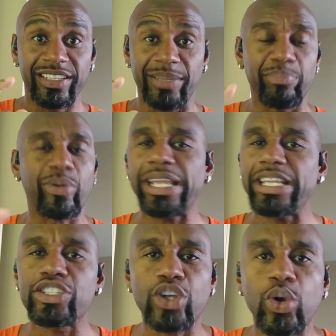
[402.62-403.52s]
the brain
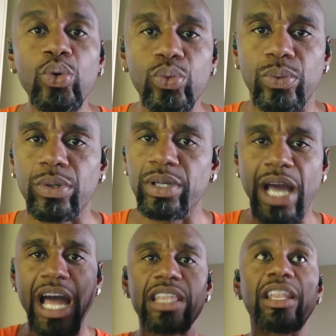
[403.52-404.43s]
is cool.
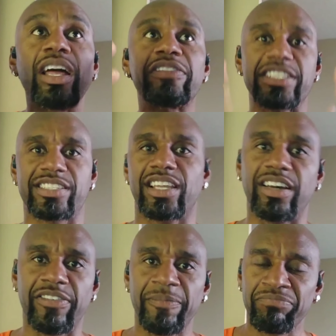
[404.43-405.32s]
I love this stuff.
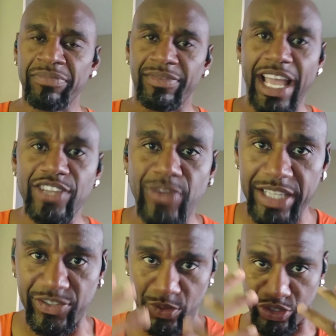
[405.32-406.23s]
That's why I
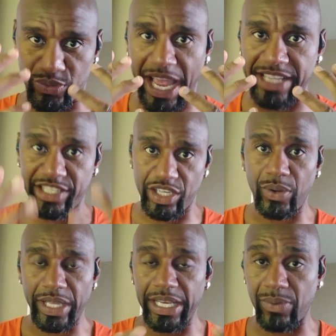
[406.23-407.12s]
just want you guys to
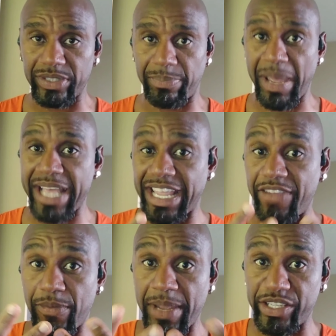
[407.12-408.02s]
know it, and I want to pass that
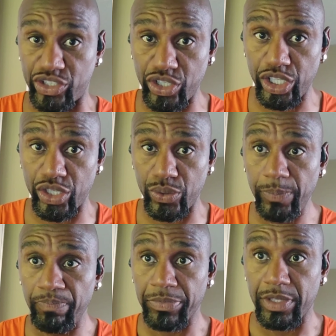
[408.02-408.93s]
information to you.
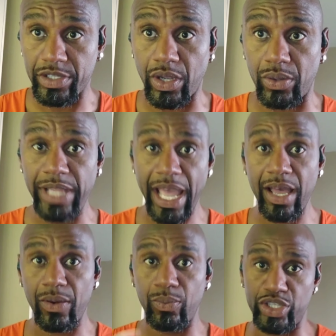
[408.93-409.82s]
So
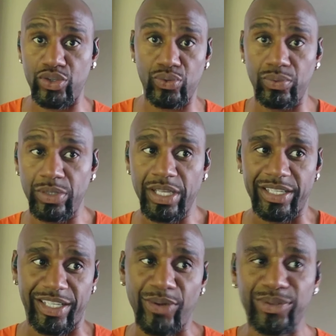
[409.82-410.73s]
now when you
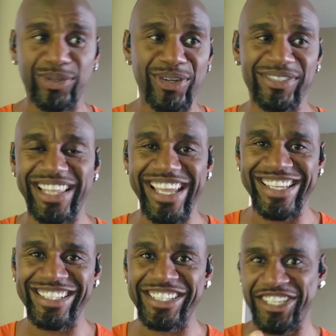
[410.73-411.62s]
go through those
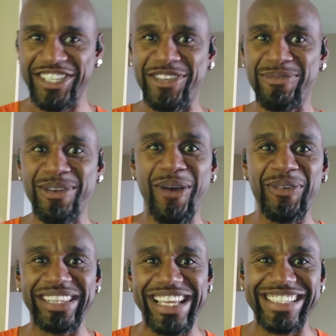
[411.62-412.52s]
things, you know
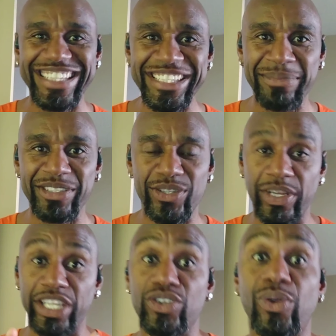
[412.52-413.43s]
what that system is
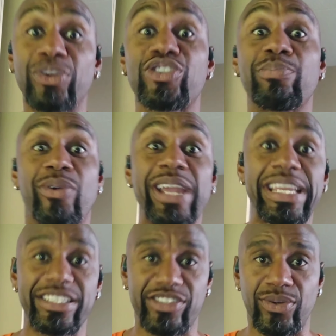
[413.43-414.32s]
doing, and you know what your
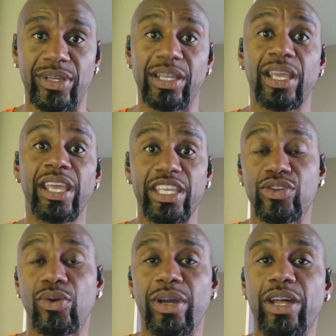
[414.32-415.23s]
brain is doing, and you
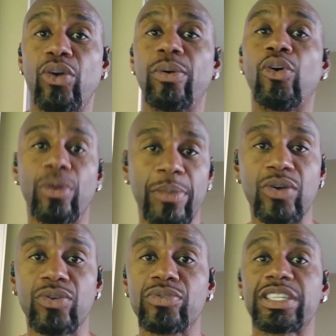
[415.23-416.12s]
know what
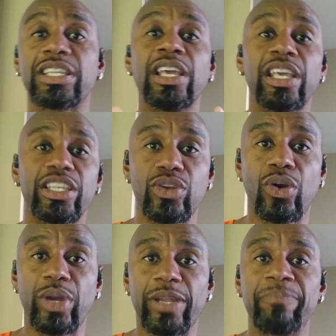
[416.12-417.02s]
hormones, and you know
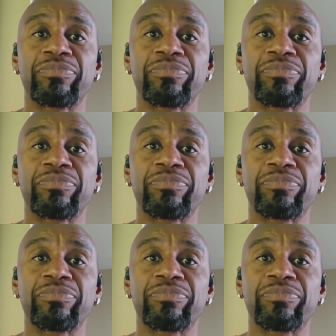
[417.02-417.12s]
what